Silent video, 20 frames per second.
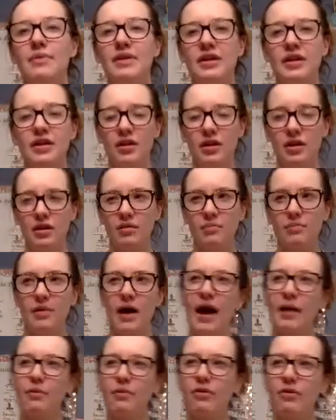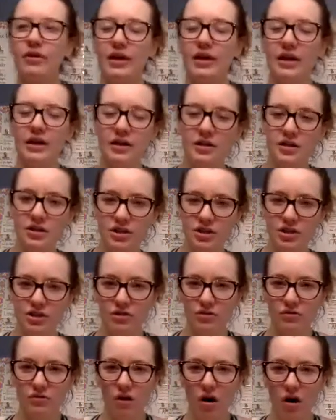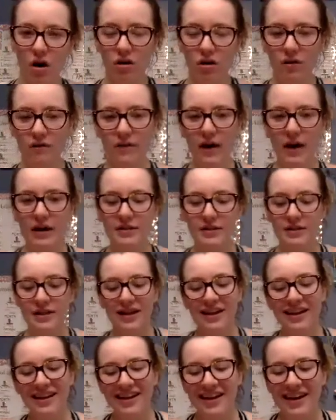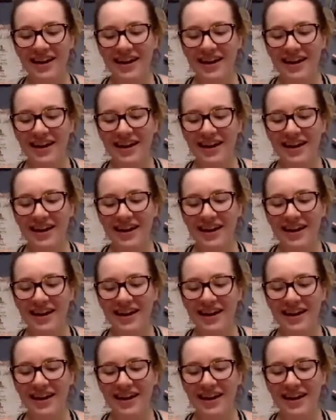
but I won't get into all of that tonight.